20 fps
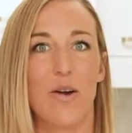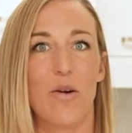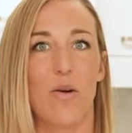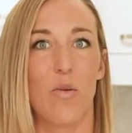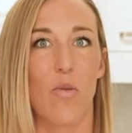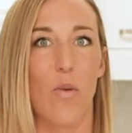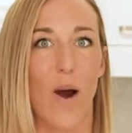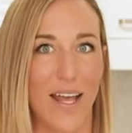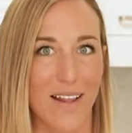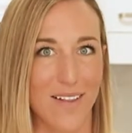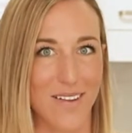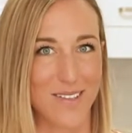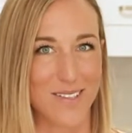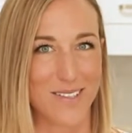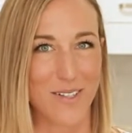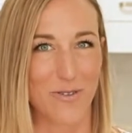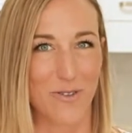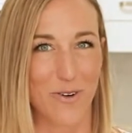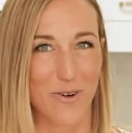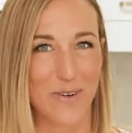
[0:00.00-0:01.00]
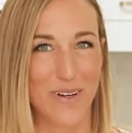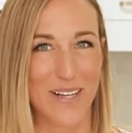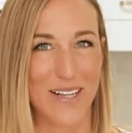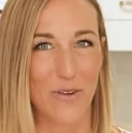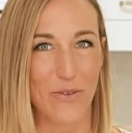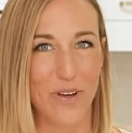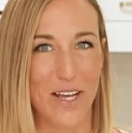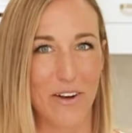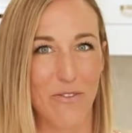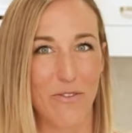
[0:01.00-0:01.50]
weight loss of what we're
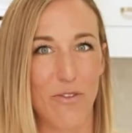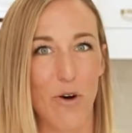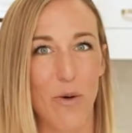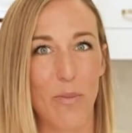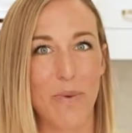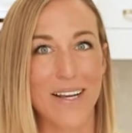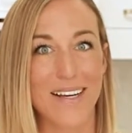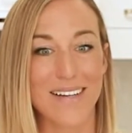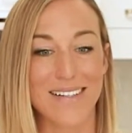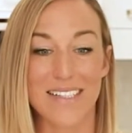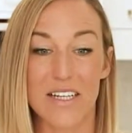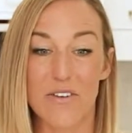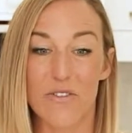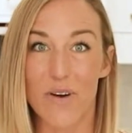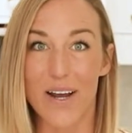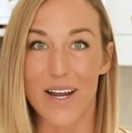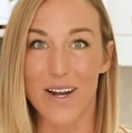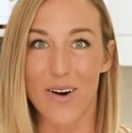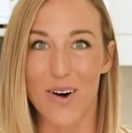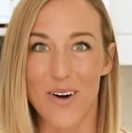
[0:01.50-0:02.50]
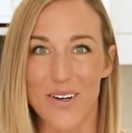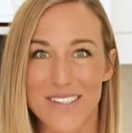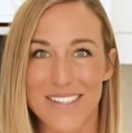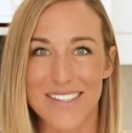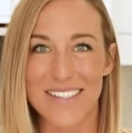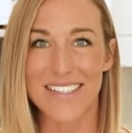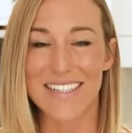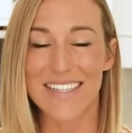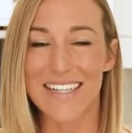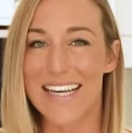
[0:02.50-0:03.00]
looking for. Because if we're
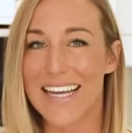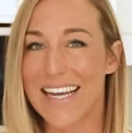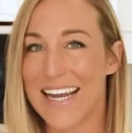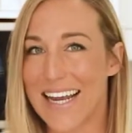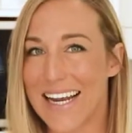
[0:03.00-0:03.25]
constantly